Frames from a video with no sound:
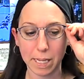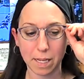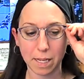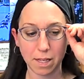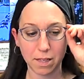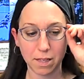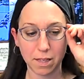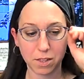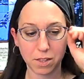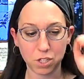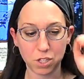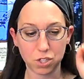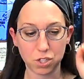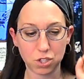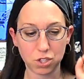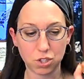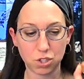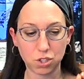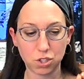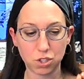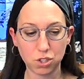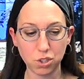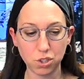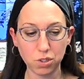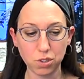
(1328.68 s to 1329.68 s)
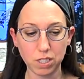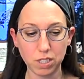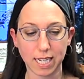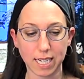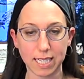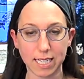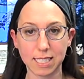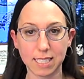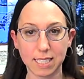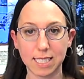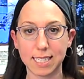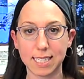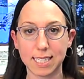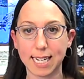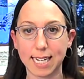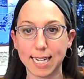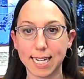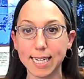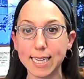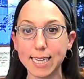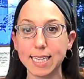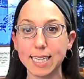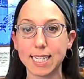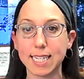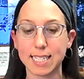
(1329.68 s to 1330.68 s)
The students
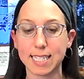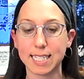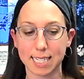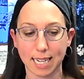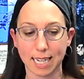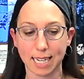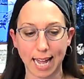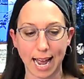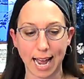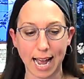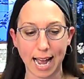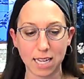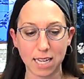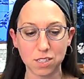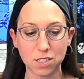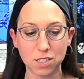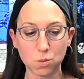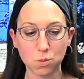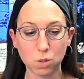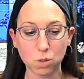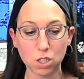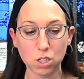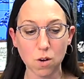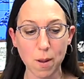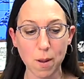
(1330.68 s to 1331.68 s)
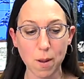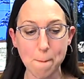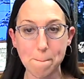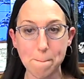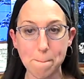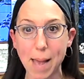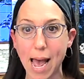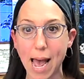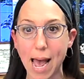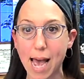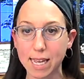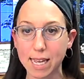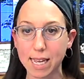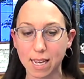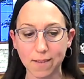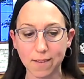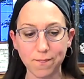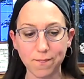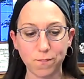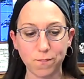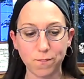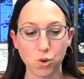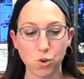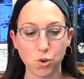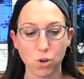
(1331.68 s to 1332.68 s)
in this class were going back
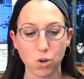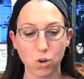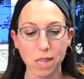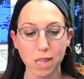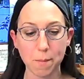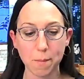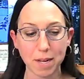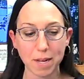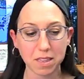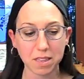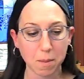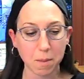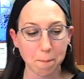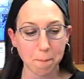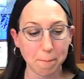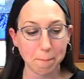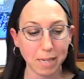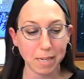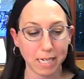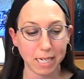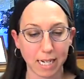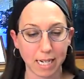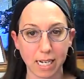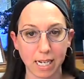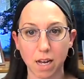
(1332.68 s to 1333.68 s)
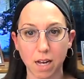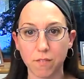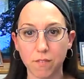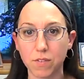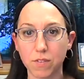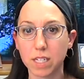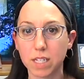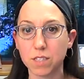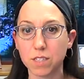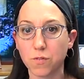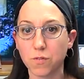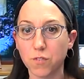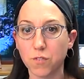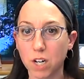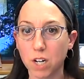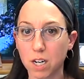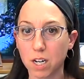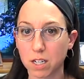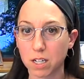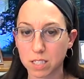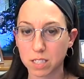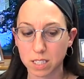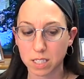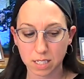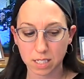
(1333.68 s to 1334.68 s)
and forth about the meaning of this
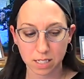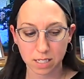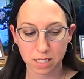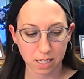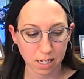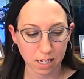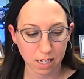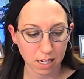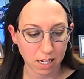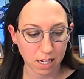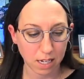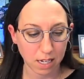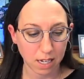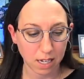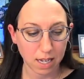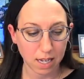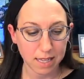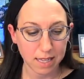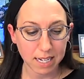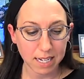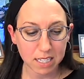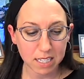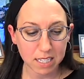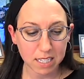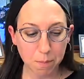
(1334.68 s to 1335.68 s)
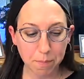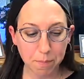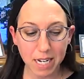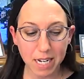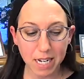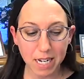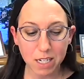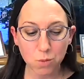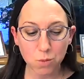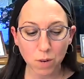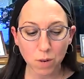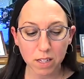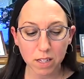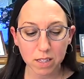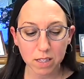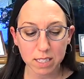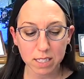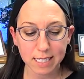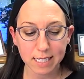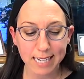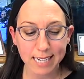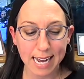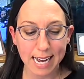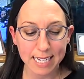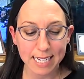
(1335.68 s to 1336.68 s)
verse. They debated whether this
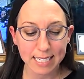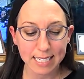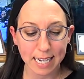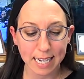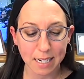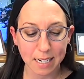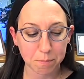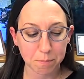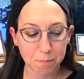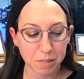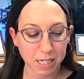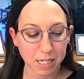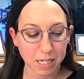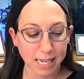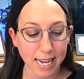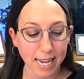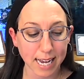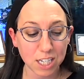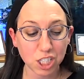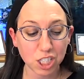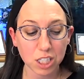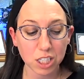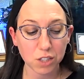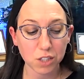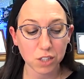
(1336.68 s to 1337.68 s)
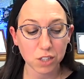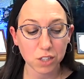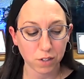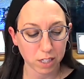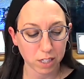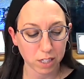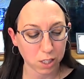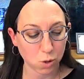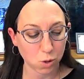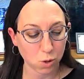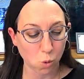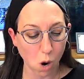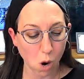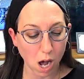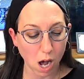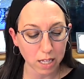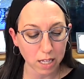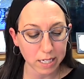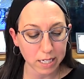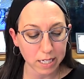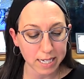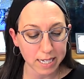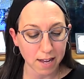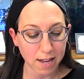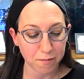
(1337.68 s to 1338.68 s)
text had implications for the
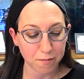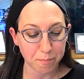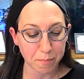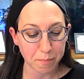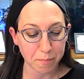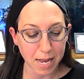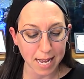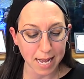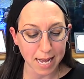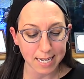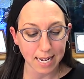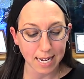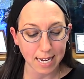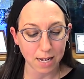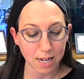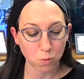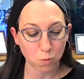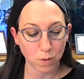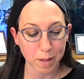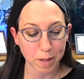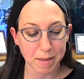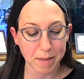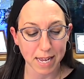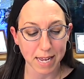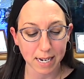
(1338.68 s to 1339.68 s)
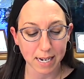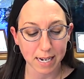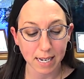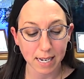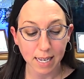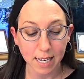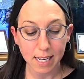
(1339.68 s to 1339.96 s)
equality of men and women.